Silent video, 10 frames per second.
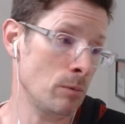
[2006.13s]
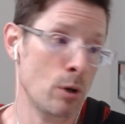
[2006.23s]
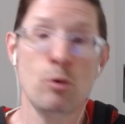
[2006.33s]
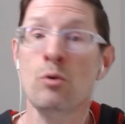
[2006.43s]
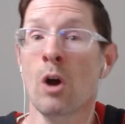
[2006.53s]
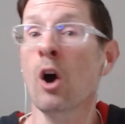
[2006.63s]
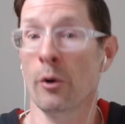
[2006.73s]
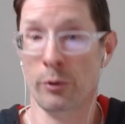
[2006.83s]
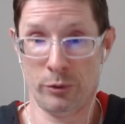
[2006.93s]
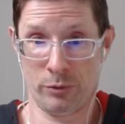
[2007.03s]
Who
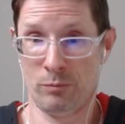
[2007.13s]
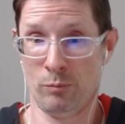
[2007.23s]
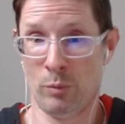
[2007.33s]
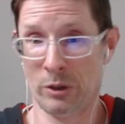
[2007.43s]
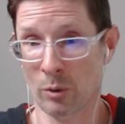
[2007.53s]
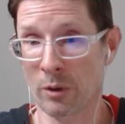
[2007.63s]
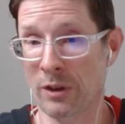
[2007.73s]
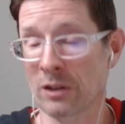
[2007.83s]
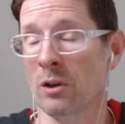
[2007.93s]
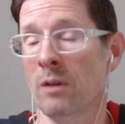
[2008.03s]
knows what sort of
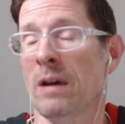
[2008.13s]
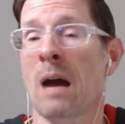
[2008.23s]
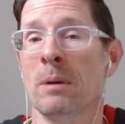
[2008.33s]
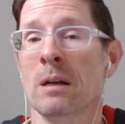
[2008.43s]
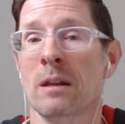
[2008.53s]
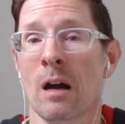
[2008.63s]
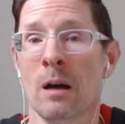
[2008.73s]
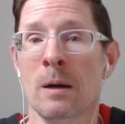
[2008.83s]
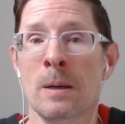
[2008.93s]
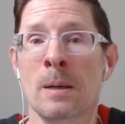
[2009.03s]
things could have happened
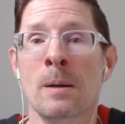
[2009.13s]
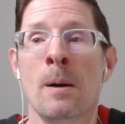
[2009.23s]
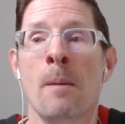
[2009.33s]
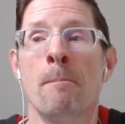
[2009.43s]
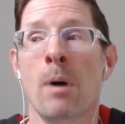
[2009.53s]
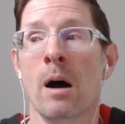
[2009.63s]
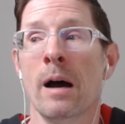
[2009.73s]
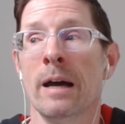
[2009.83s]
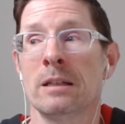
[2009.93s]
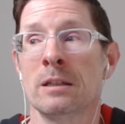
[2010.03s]
there,
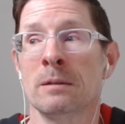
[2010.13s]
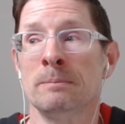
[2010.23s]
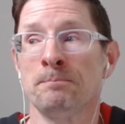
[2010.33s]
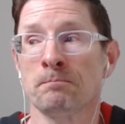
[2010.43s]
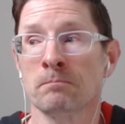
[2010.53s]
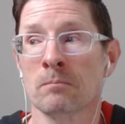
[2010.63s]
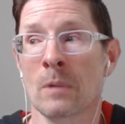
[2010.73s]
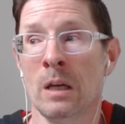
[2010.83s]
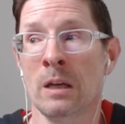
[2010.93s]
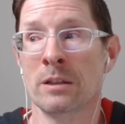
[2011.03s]
but
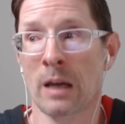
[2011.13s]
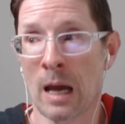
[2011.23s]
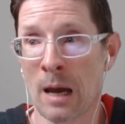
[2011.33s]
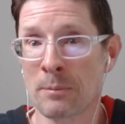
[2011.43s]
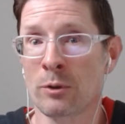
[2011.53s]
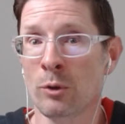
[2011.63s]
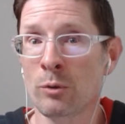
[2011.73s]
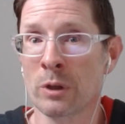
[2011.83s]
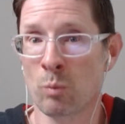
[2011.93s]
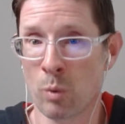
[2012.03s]
it's
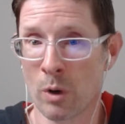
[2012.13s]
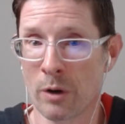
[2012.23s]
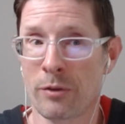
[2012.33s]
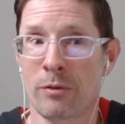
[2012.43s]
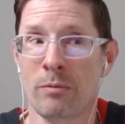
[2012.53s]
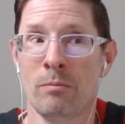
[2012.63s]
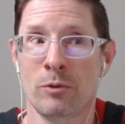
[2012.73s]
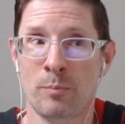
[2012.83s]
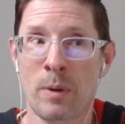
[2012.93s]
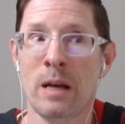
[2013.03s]
absolutely worth
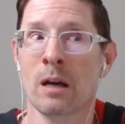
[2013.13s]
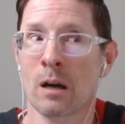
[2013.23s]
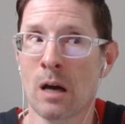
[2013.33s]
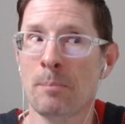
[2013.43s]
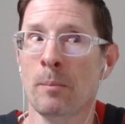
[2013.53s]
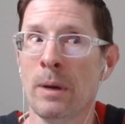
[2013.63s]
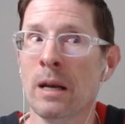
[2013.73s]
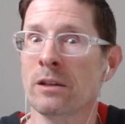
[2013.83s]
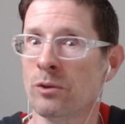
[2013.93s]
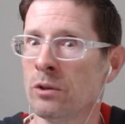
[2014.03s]
spending a couple
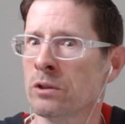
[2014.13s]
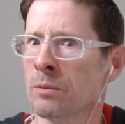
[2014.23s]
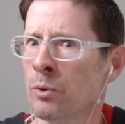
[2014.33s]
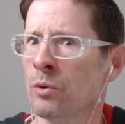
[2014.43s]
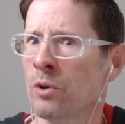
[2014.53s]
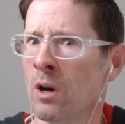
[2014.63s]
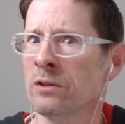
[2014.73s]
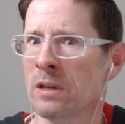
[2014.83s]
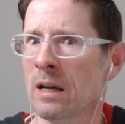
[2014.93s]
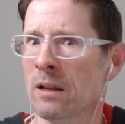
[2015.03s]
minutes doing some root
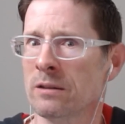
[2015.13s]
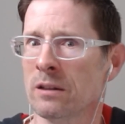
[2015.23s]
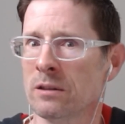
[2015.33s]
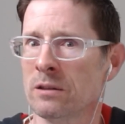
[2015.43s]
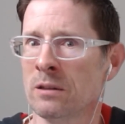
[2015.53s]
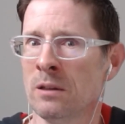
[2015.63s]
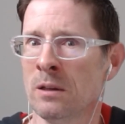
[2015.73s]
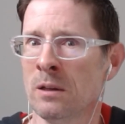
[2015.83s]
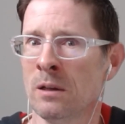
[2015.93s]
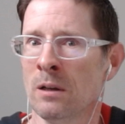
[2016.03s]
cause analysis
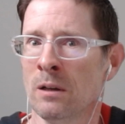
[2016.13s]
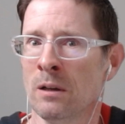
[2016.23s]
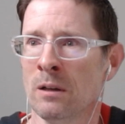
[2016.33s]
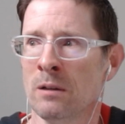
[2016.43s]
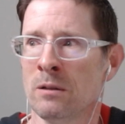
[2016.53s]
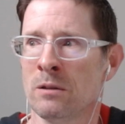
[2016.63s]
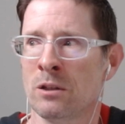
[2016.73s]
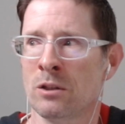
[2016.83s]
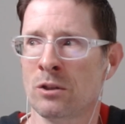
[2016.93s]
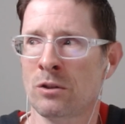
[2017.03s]

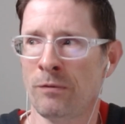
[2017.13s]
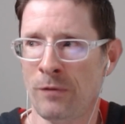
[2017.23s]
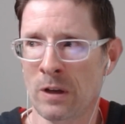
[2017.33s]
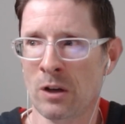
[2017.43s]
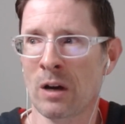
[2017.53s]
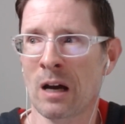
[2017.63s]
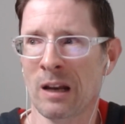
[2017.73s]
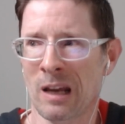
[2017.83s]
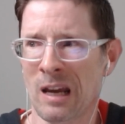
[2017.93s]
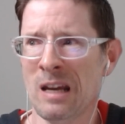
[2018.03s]
to figure
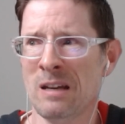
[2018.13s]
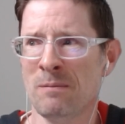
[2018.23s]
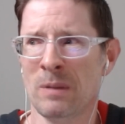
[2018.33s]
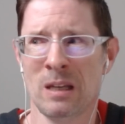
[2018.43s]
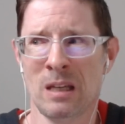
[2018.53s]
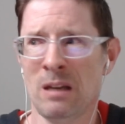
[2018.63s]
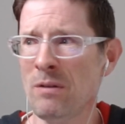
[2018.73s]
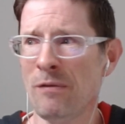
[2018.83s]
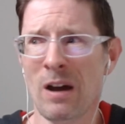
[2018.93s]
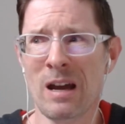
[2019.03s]
out, hey,
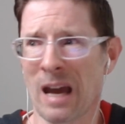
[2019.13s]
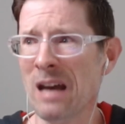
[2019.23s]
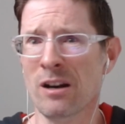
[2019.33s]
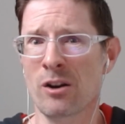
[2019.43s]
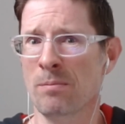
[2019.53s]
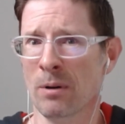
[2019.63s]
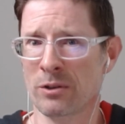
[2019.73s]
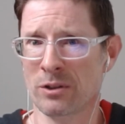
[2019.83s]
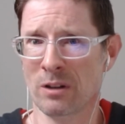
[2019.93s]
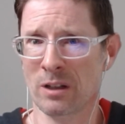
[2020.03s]
even if I had a new
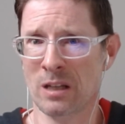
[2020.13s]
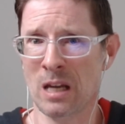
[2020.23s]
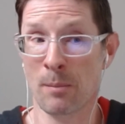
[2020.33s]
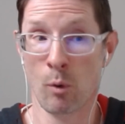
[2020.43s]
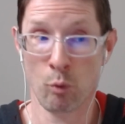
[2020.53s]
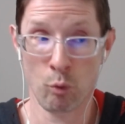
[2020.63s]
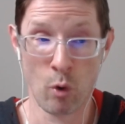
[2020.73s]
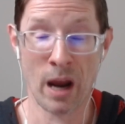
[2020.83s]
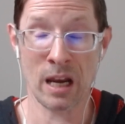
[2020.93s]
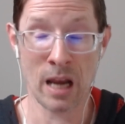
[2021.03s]
person on the team
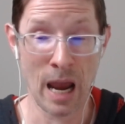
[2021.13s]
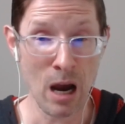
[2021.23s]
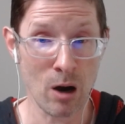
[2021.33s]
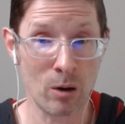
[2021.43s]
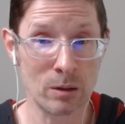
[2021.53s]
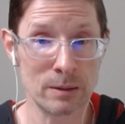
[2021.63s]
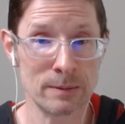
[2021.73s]
right now,